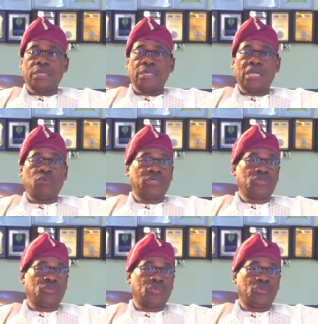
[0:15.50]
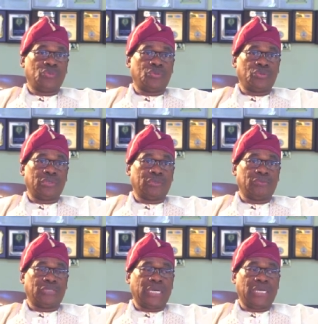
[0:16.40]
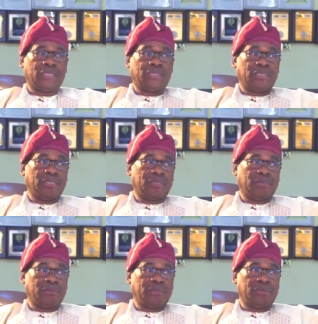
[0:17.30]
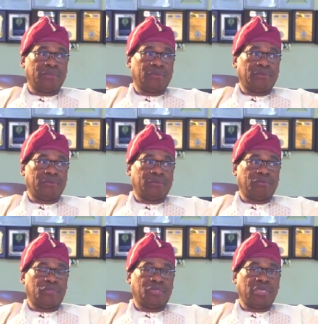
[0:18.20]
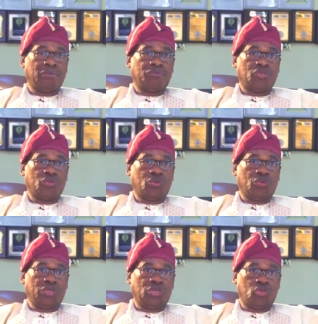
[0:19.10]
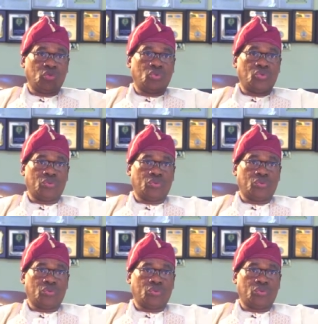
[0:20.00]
I went to school at a uh, Muslim school, Isoku.